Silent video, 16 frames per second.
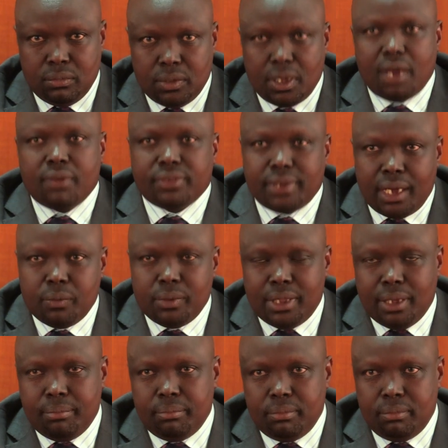I've shared with
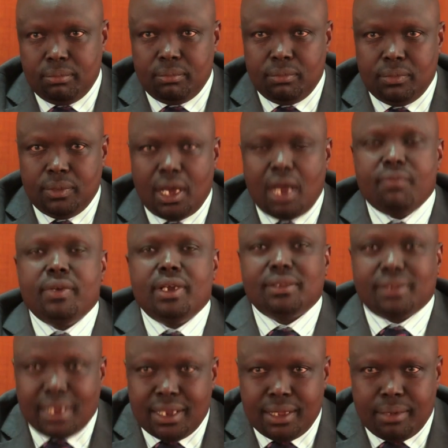them. I've even
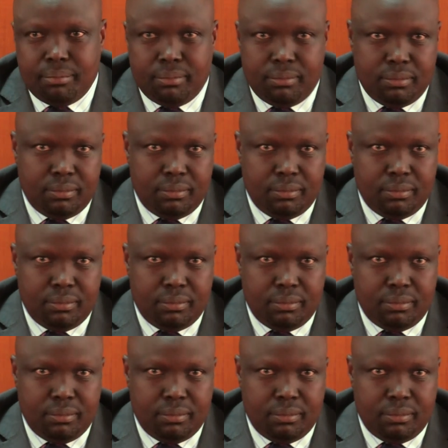sent them.